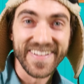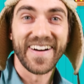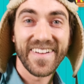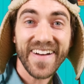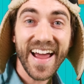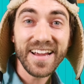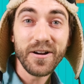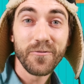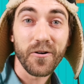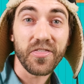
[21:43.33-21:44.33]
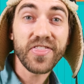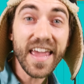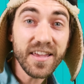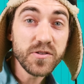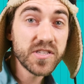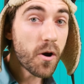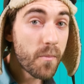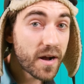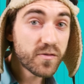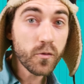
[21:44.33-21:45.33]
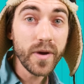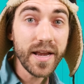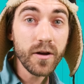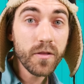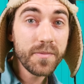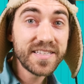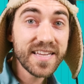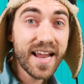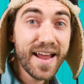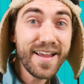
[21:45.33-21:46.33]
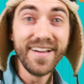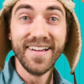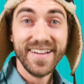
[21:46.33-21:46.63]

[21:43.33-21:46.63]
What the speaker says: All right, well thank you so much for reading with me today.